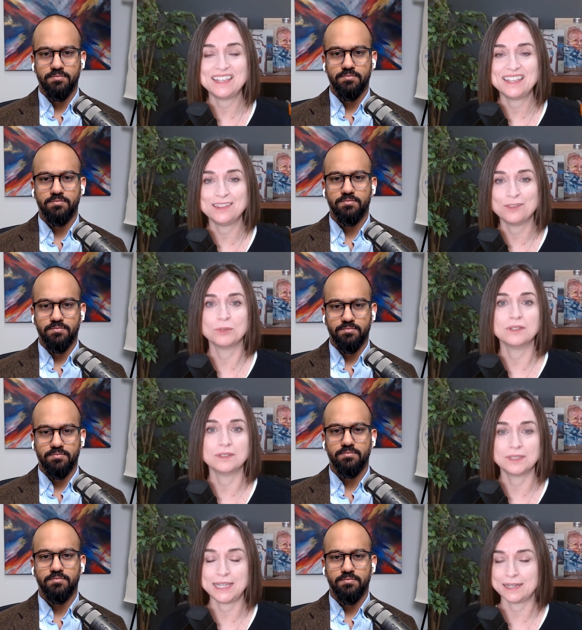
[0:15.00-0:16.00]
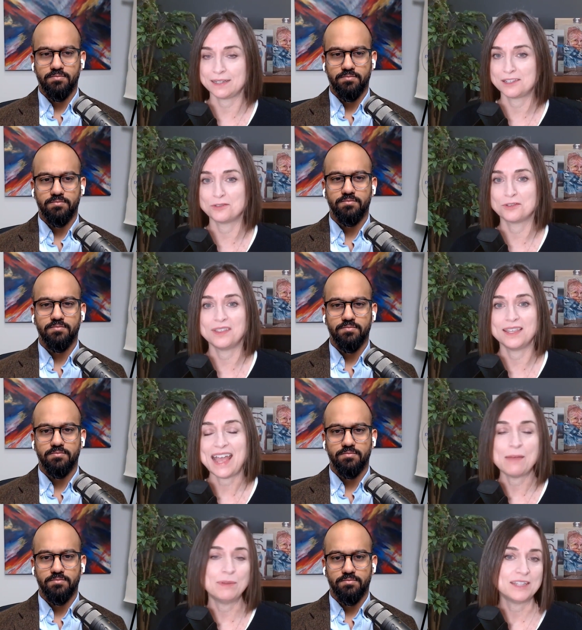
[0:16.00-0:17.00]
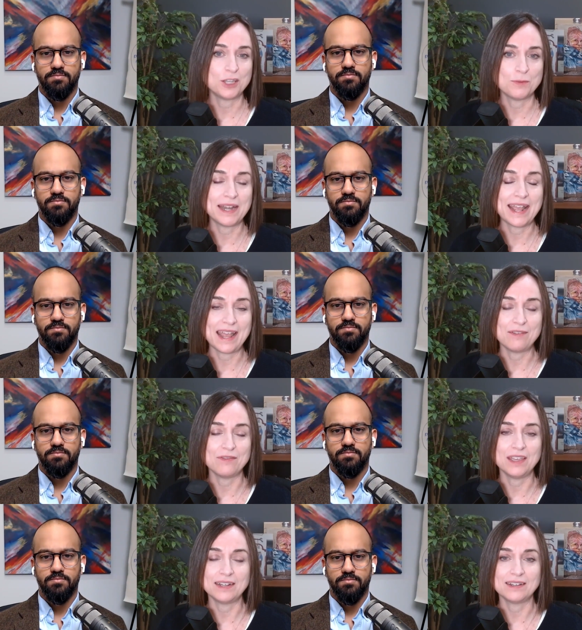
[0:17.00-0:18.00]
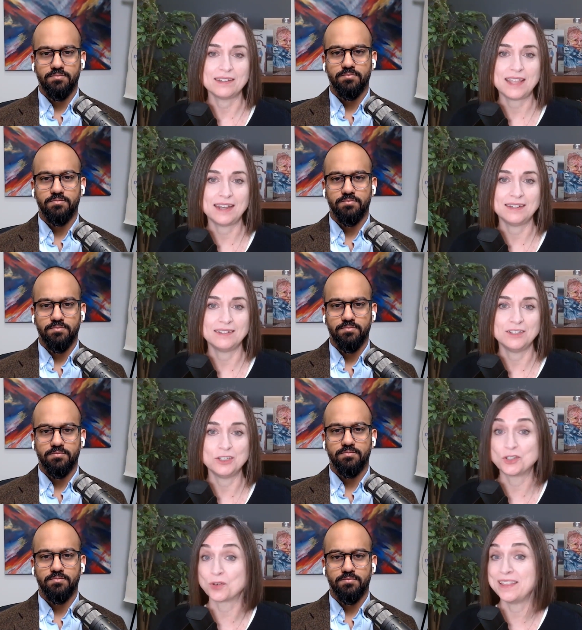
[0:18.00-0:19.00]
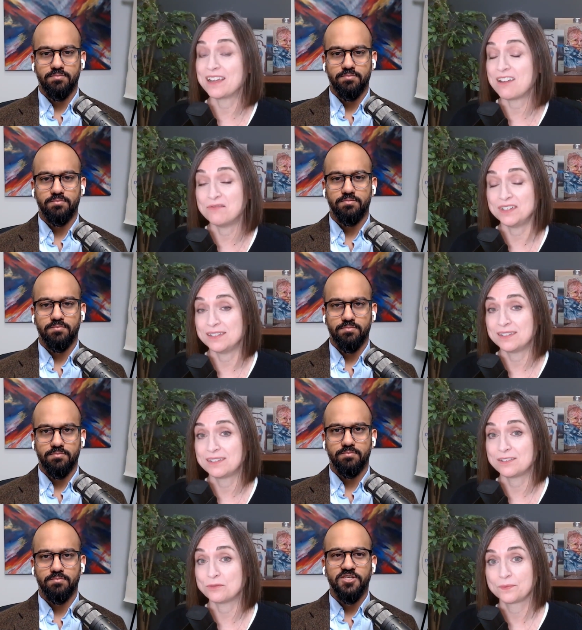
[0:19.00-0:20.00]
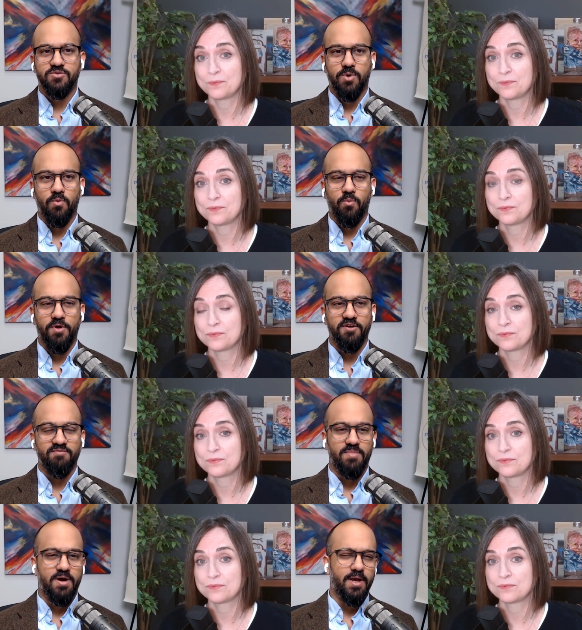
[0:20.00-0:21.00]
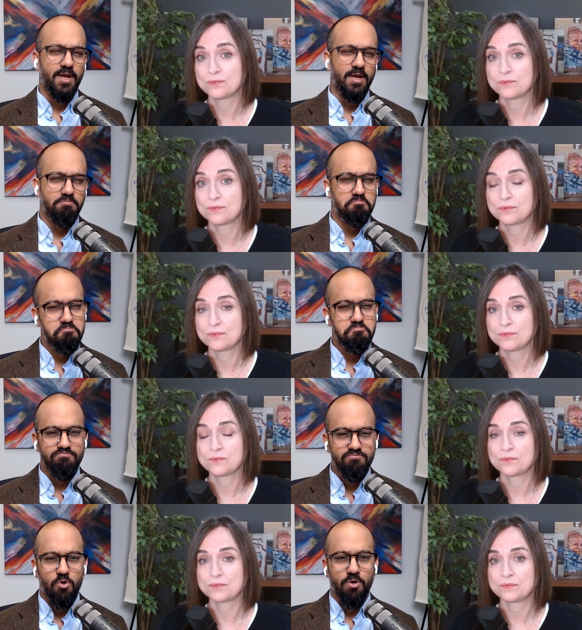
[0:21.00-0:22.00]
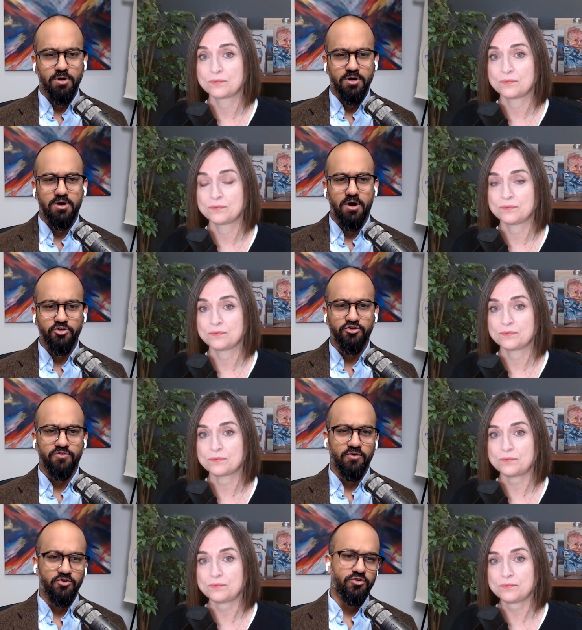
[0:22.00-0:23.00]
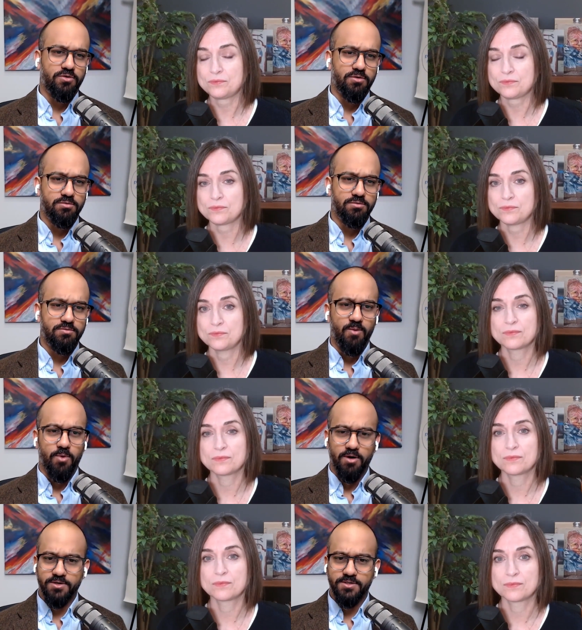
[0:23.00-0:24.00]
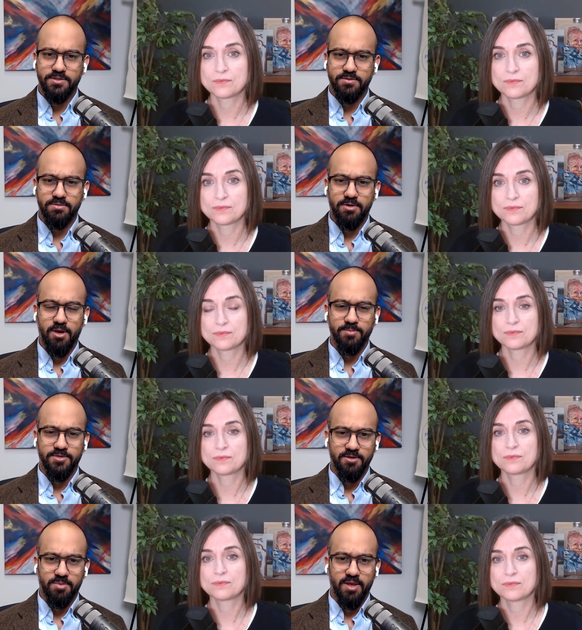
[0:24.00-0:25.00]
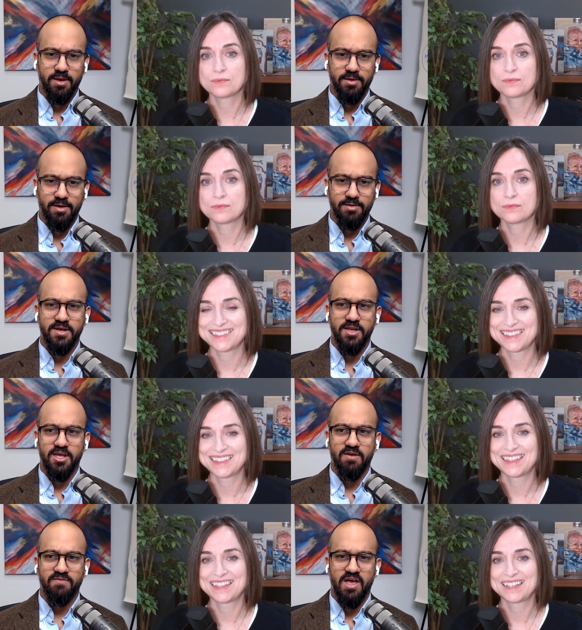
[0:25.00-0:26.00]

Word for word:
Speaker 1: the verbal tics or the habits that you might have that can destroy that confidence.
Speaker 2: This is where one of my more controversial frameworks comes into play. This idea